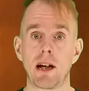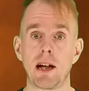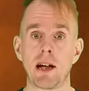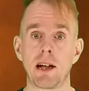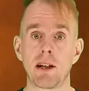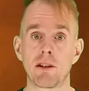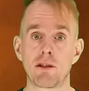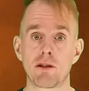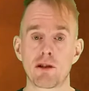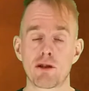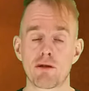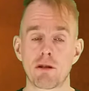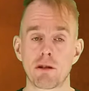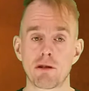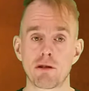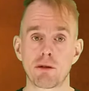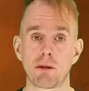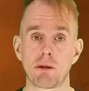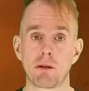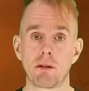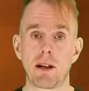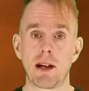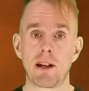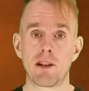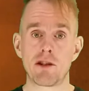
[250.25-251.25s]
and
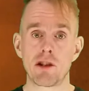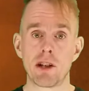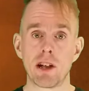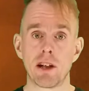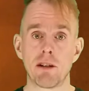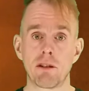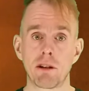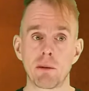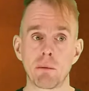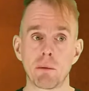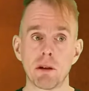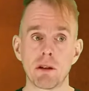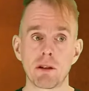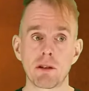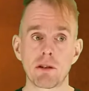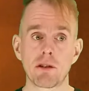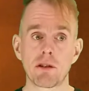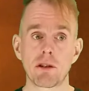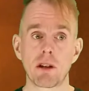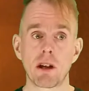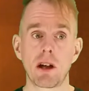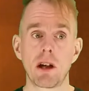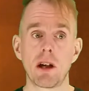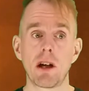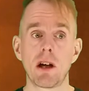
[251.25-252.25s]
structural engineering
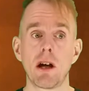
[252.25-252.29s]
works.